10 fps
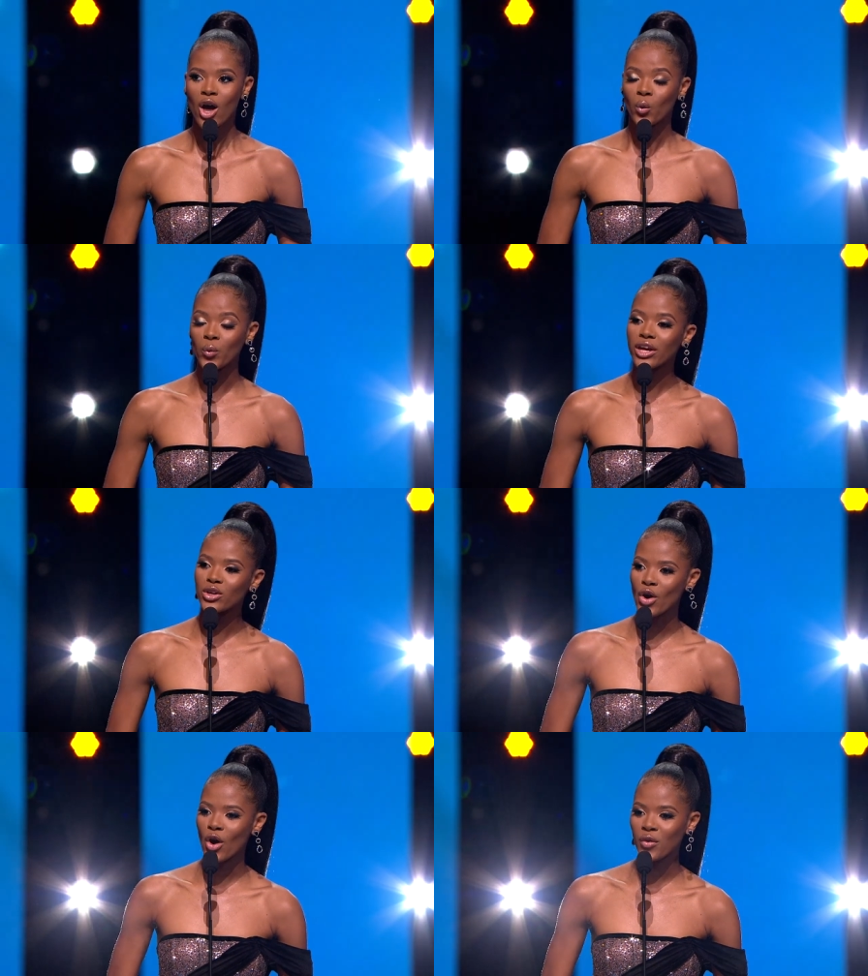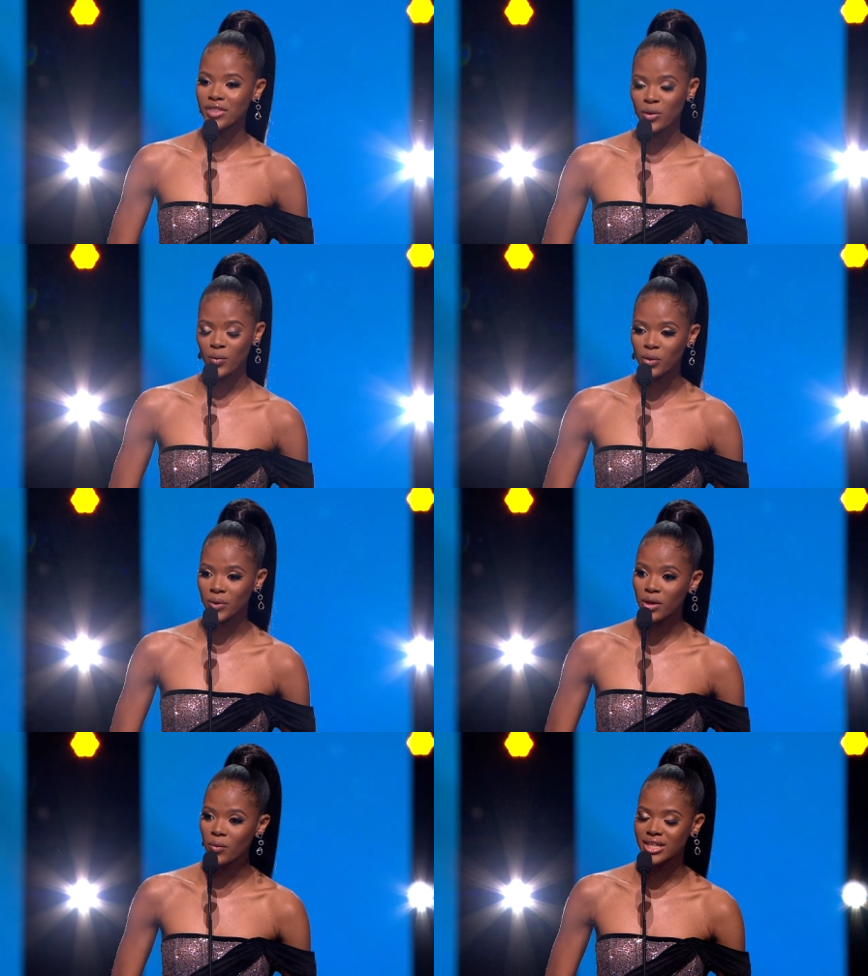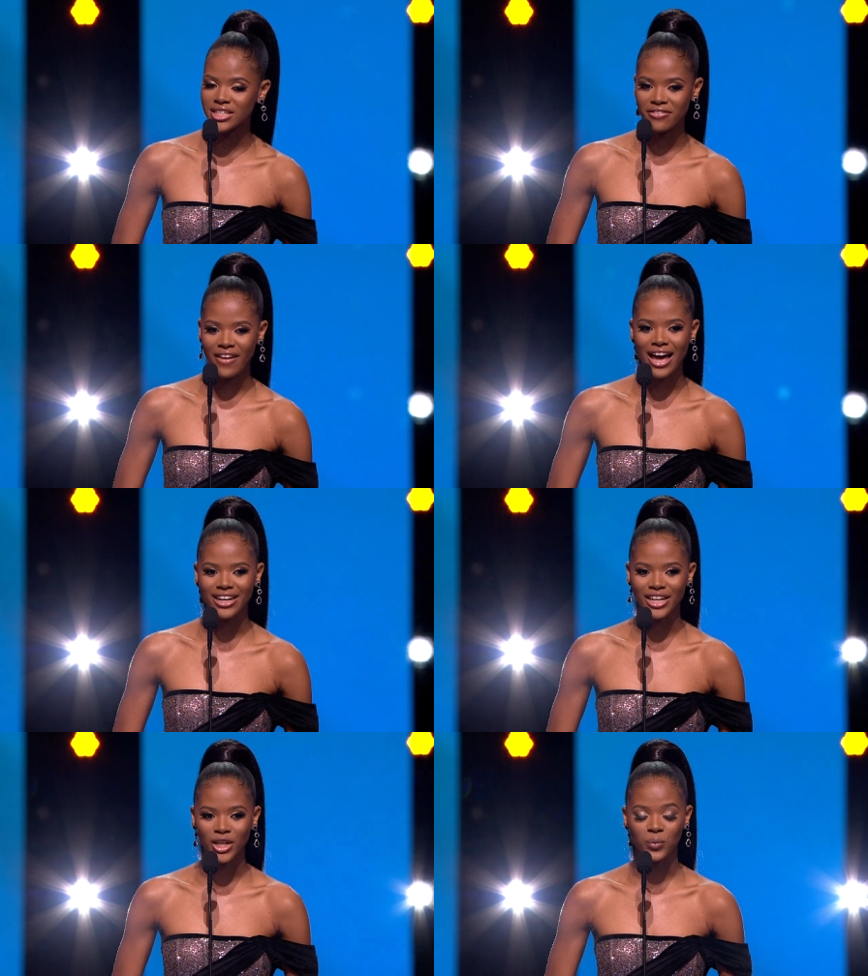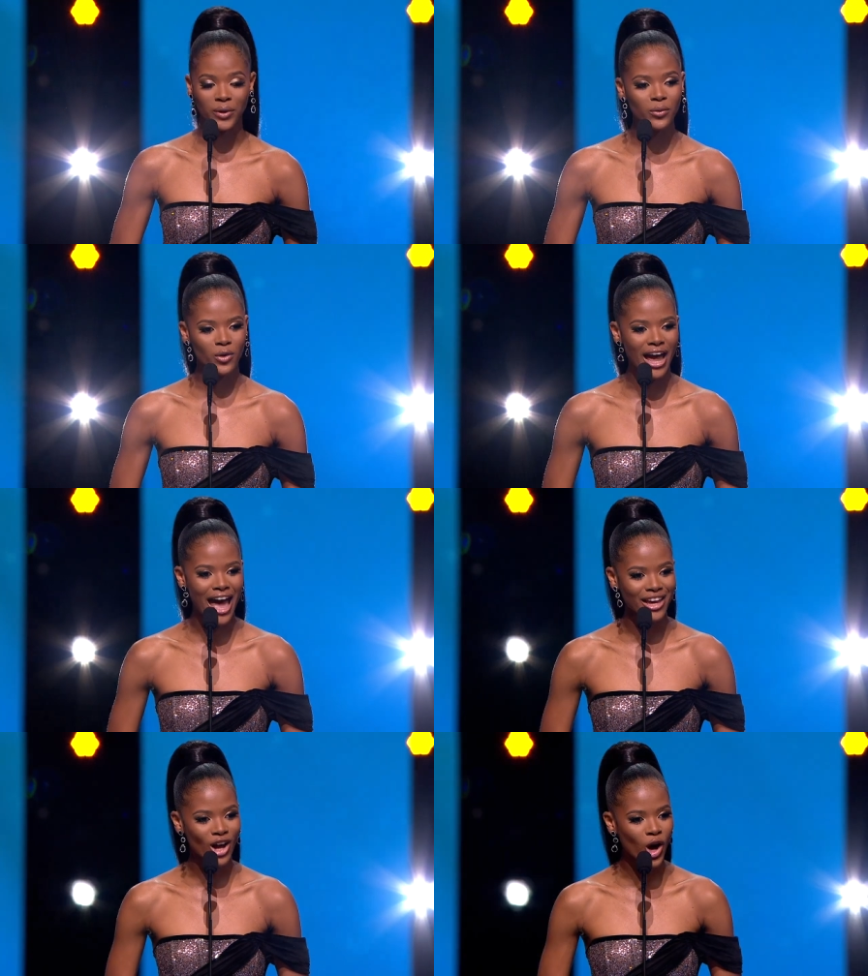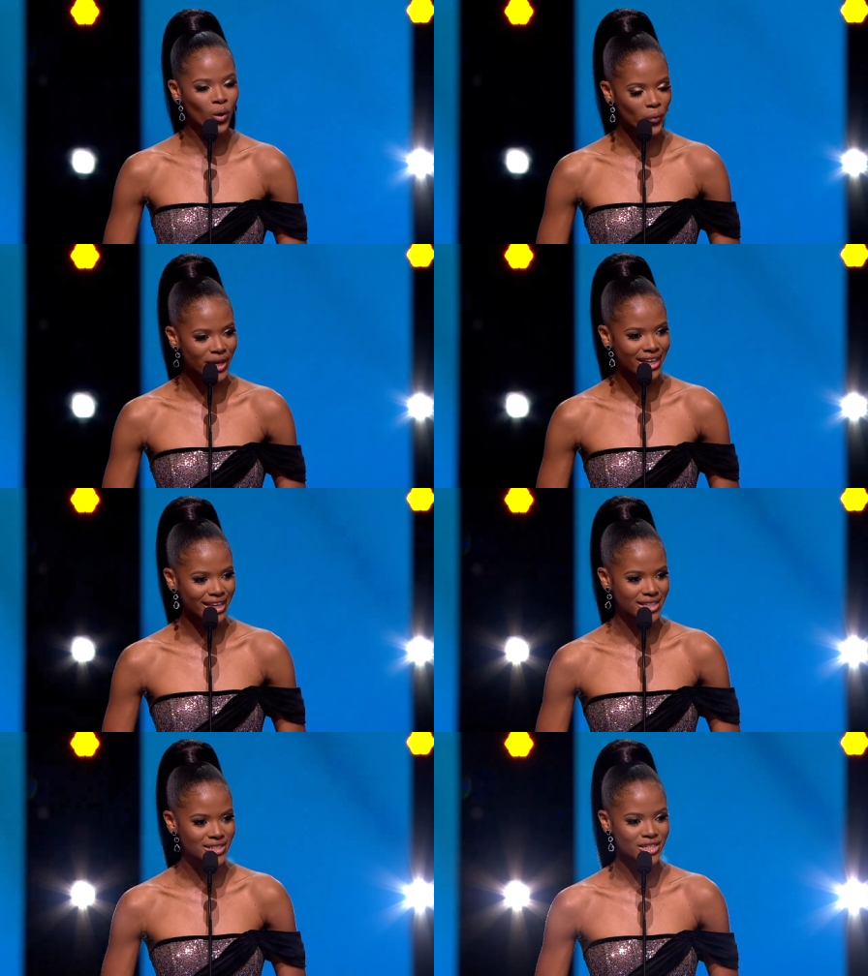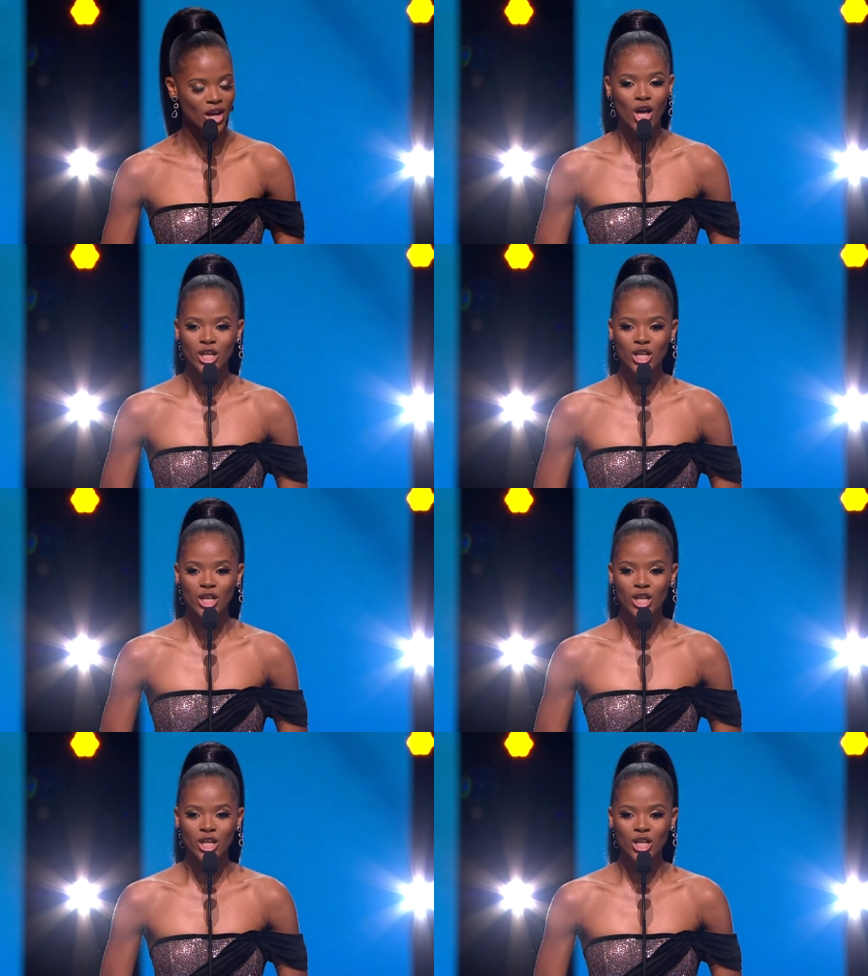we know that when we were divided, we were at our weakest.